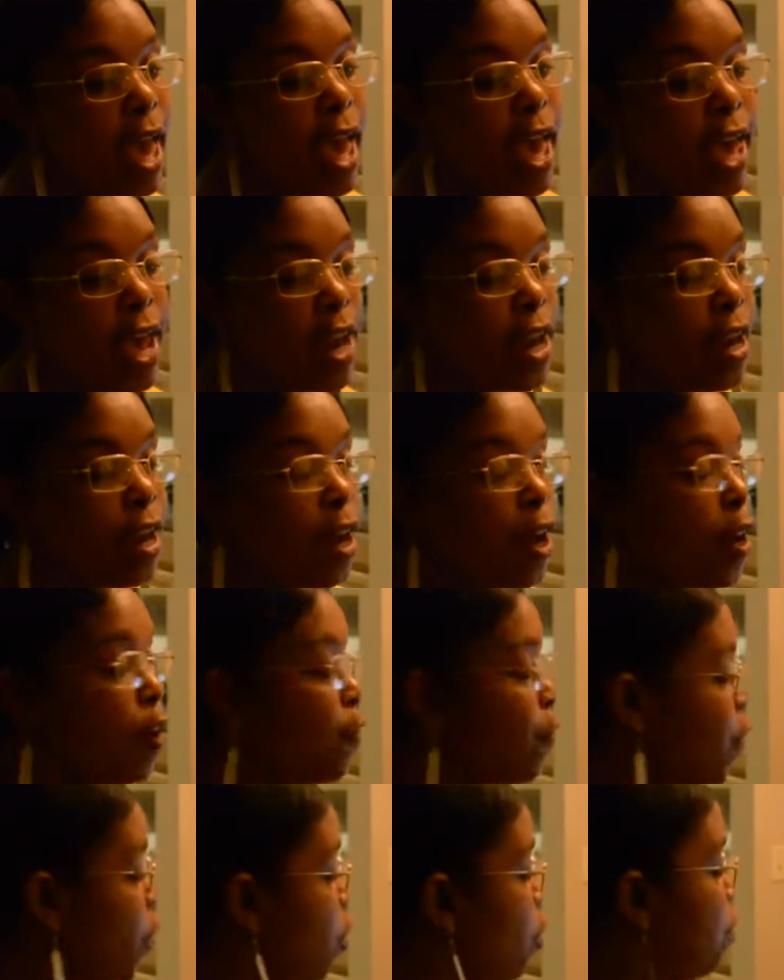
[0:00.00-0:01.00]
and
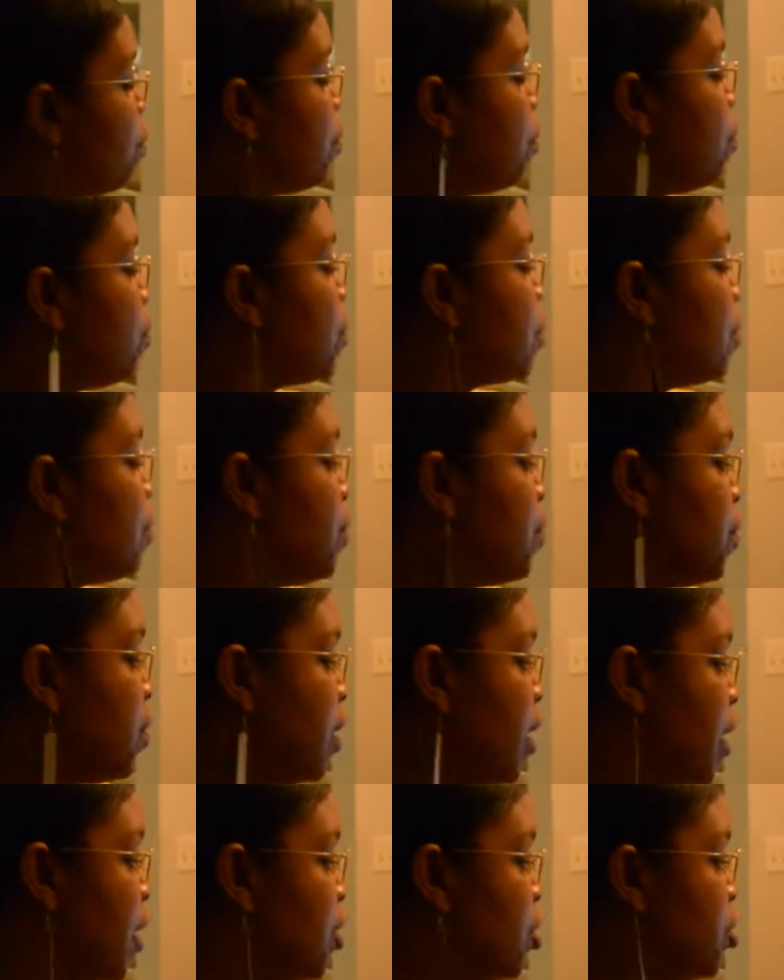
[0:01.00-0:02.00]
nonverbal
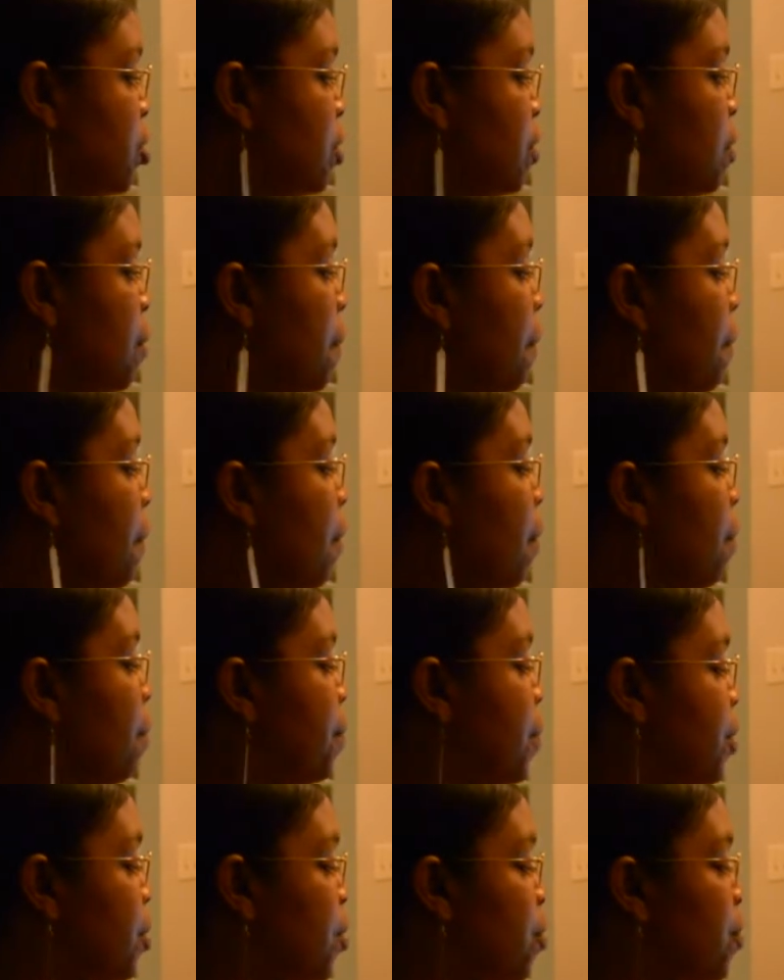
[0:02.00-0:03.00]
communication,
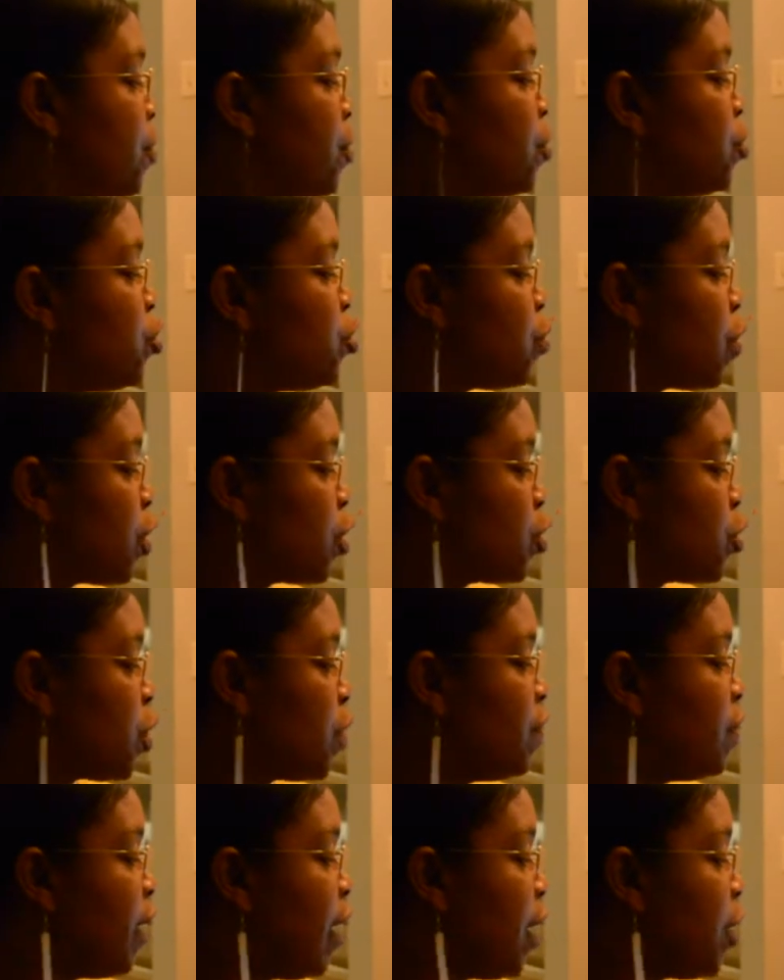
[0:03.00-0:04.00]
build the structure
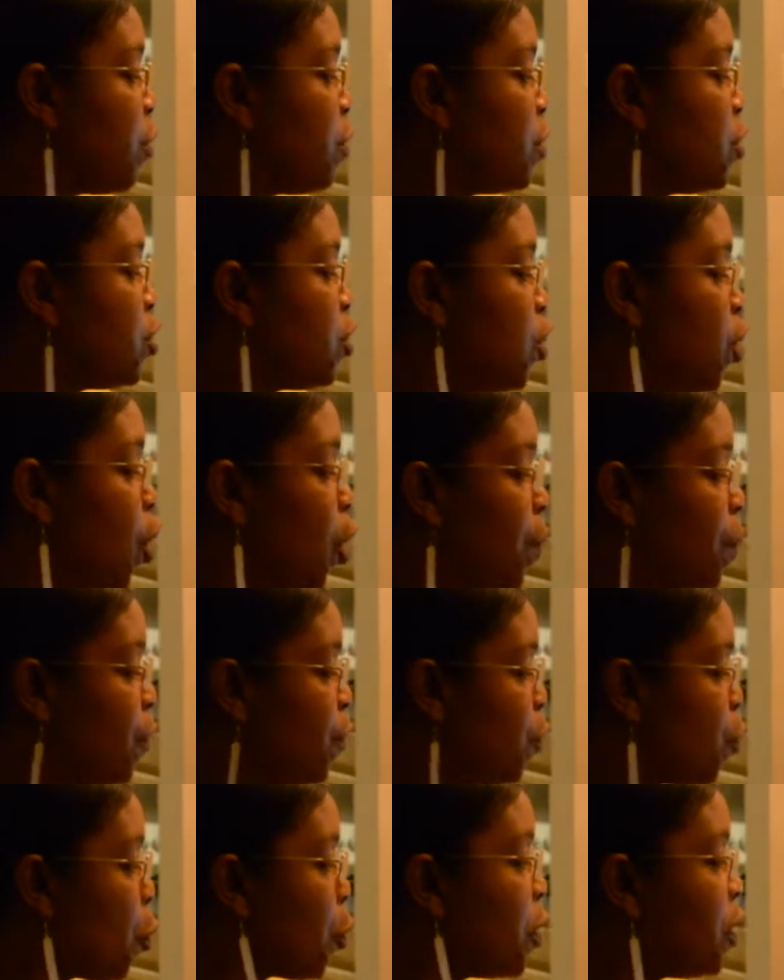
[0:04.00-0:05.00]
of language long
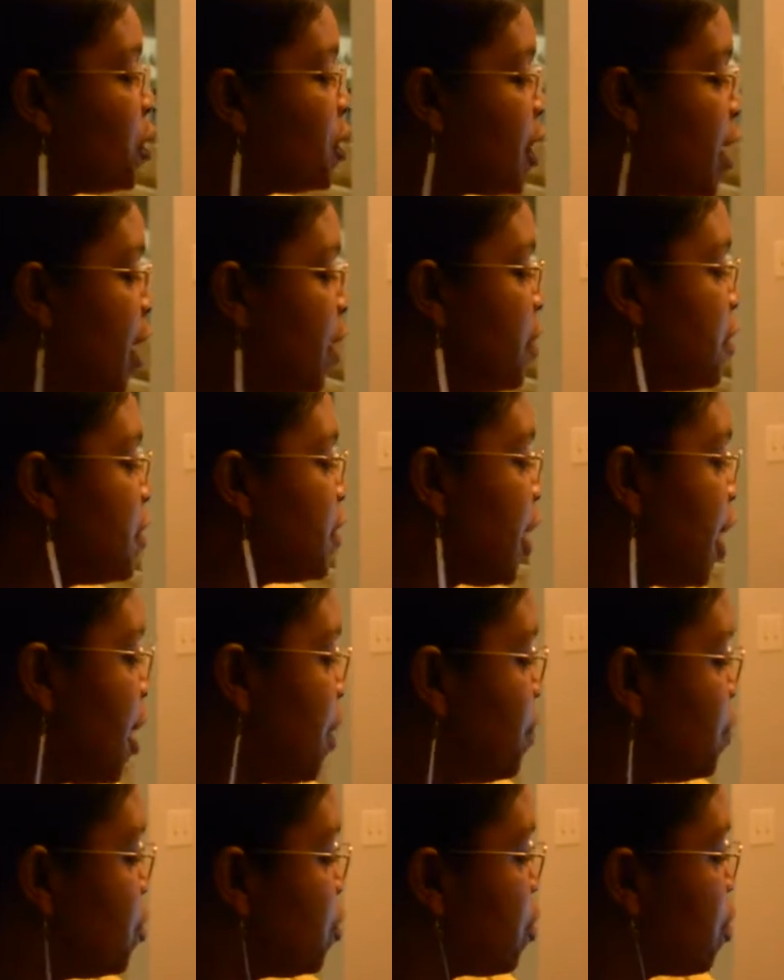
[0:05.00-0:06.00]
before the child is
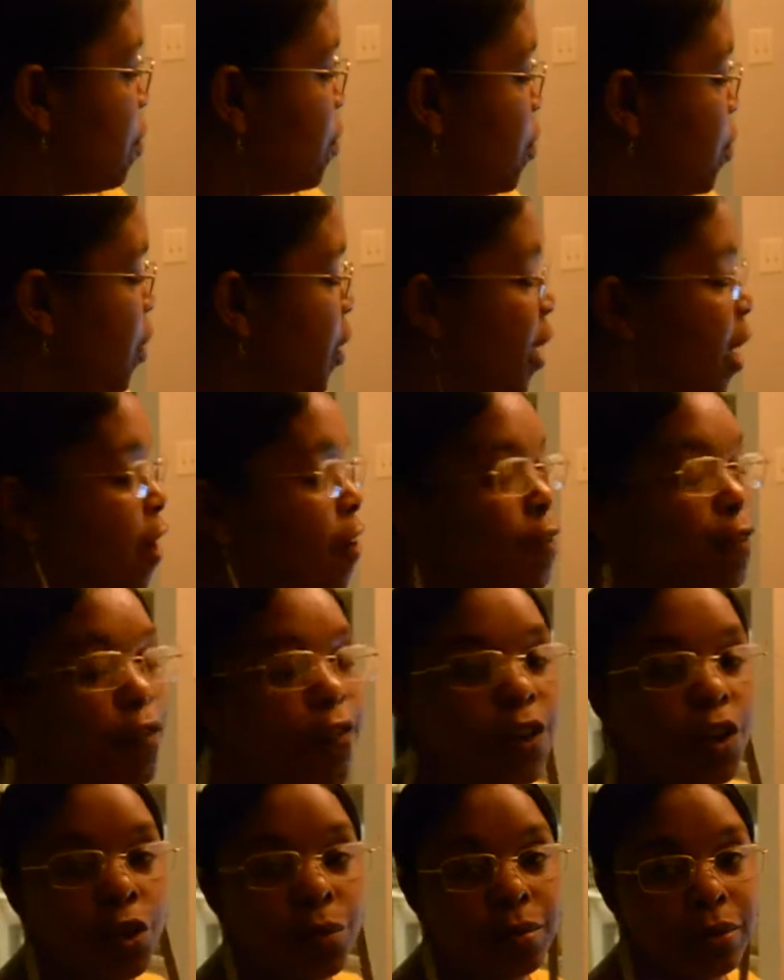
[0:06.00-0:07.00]
able to communicate
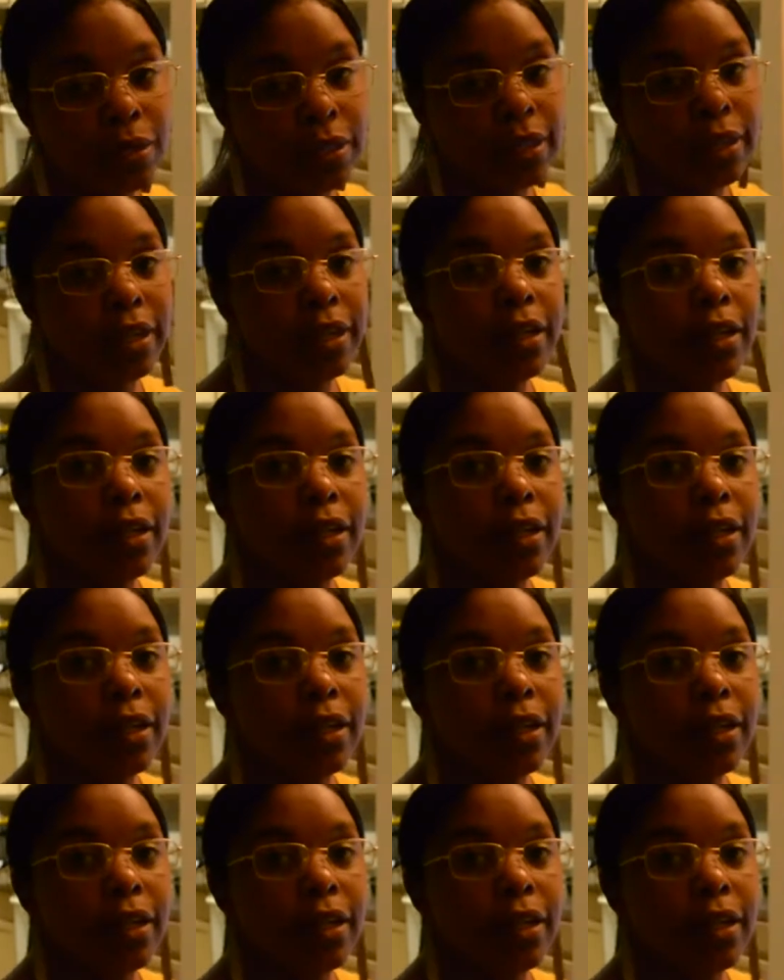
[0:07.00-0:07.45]
verbally.